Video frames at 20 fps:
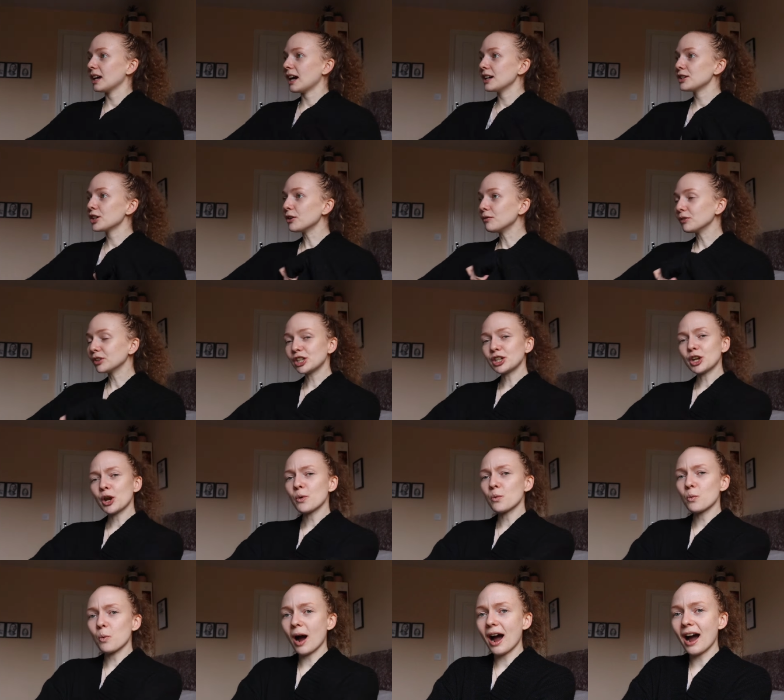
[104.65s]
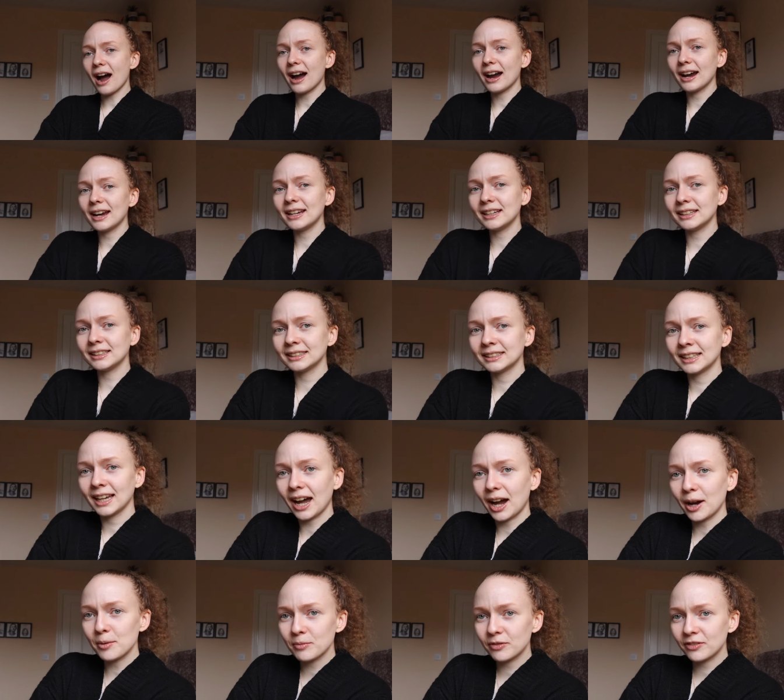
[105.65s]
I don't really know why
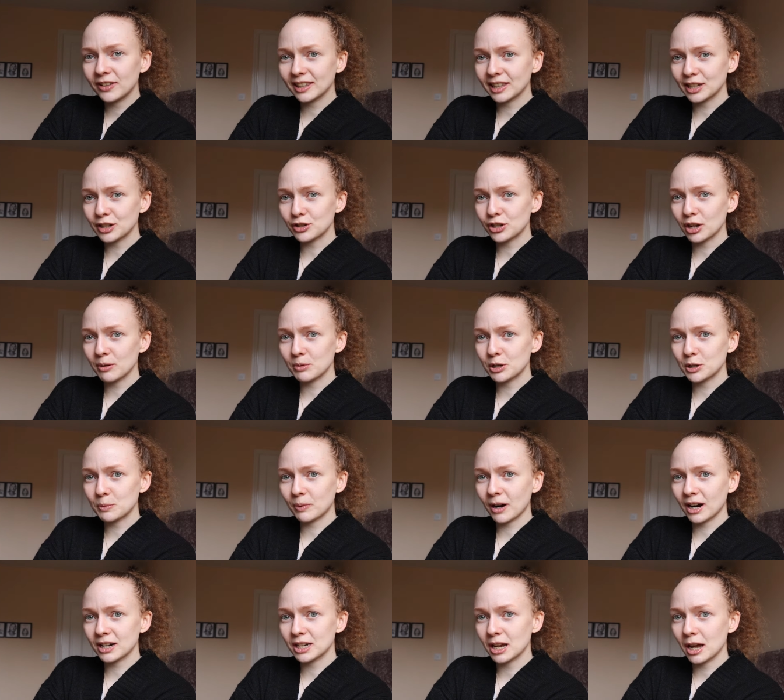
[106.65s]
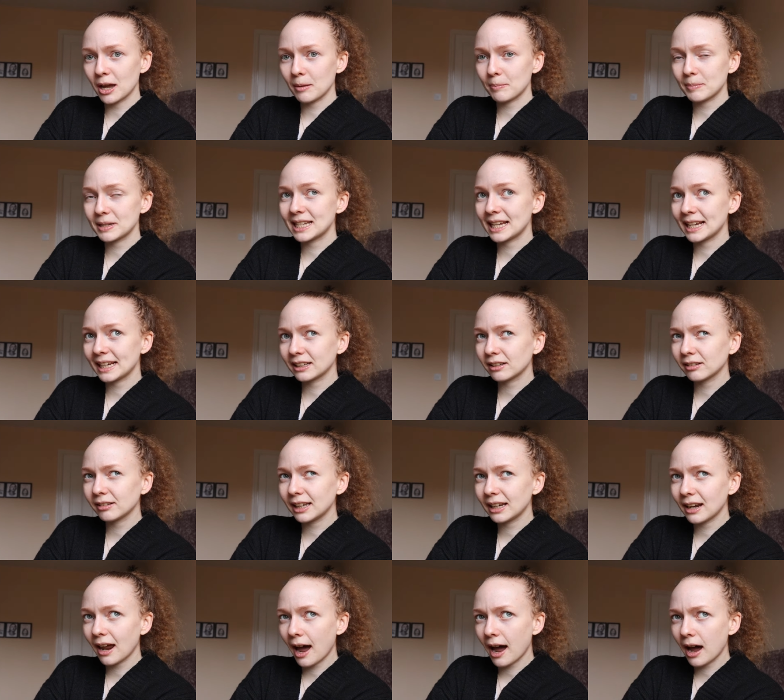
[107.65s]
I'm feeling so much pressure,
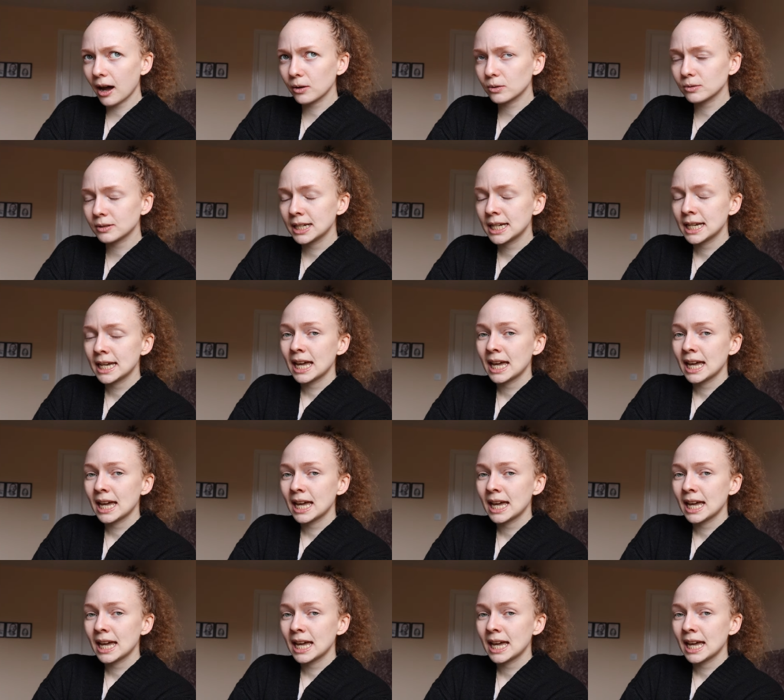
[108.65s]
particularly now.